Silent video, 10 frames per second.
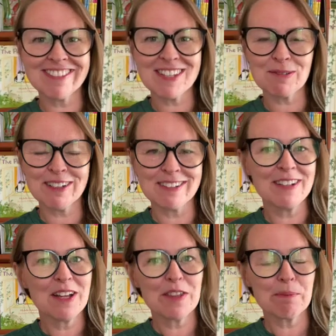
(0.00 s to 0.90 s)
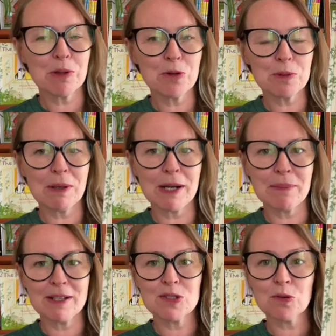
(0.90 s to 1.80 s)
This one, The Pawed
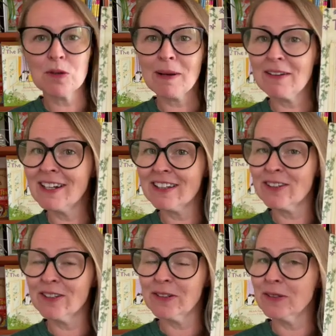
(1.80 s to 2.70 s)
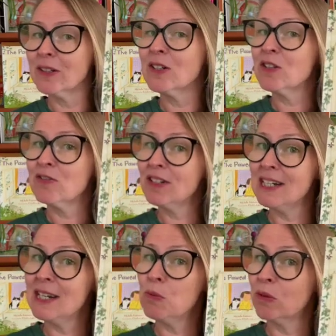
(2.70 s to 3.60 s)
Piper. It's all about a little girl who
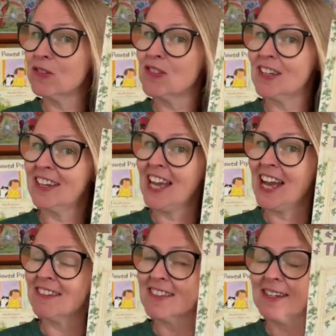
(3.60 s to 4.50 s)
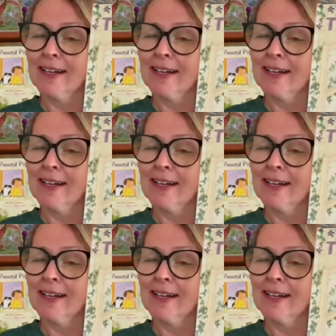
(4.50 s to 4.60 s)
really wants a cat.